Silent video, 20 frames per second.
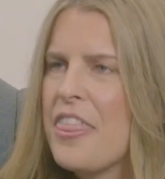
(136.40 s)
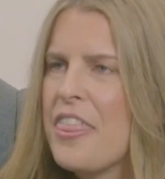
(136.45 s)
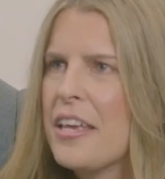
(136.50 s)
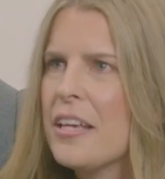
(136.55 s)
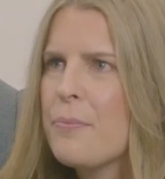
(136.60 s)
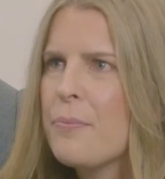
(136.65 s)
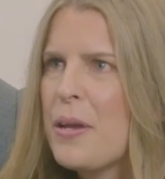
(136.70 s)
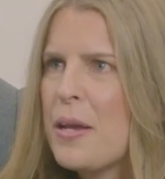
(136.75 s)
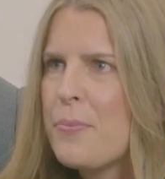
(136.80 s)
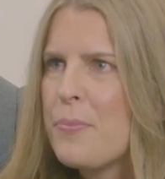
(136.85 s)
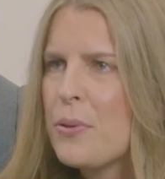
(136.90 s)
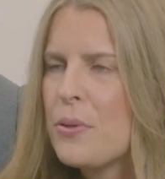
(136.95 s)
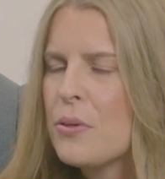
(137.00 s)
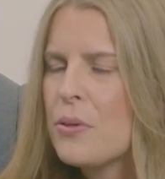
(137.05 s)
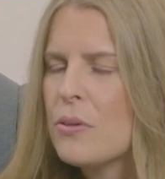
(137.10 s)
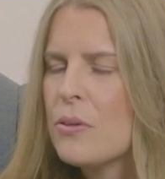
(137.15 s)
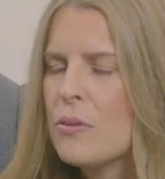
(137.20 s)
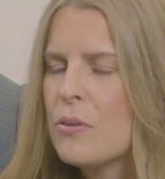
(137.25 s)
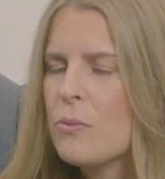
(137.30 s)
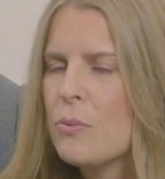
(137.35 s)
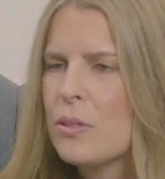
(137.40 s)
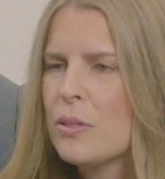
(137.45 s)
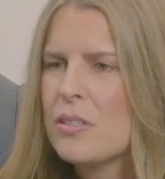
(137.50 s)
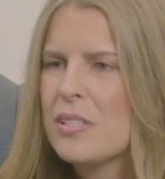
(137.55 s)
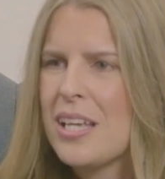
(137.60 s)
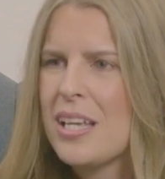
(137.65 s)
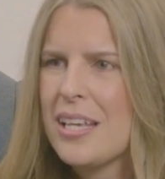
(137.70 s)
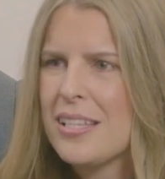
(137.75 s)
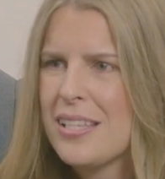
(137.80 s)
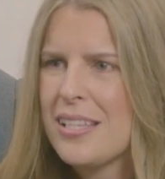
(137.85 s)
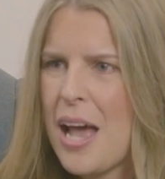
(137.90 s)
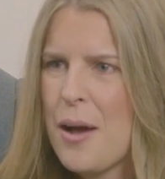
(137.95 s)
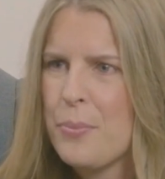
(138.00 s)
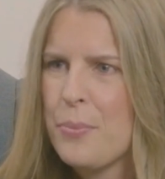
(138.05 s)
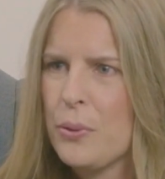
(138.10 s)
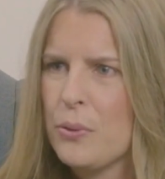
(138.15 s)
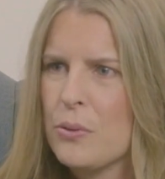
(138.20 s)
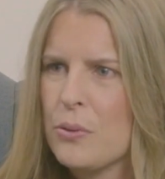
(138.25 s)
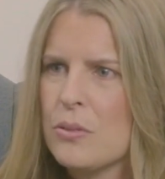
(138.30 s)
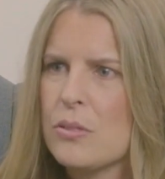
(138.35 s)
think people will see
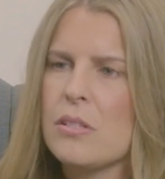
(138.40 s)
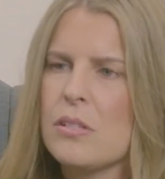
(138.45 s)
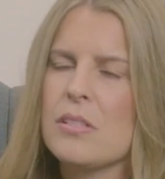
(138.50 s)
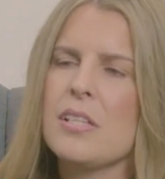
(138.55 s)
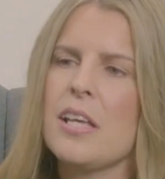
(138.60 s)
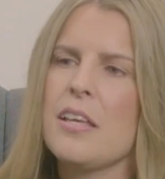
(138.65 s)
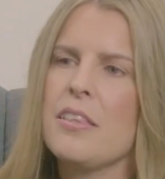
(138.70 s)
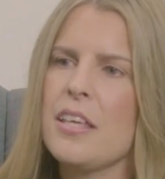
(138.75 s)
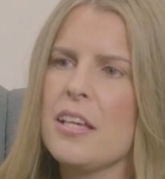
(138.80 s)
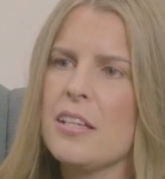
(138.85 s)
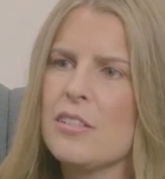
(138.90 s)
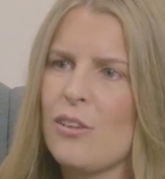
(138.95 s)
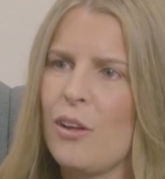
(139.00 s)
samples, see things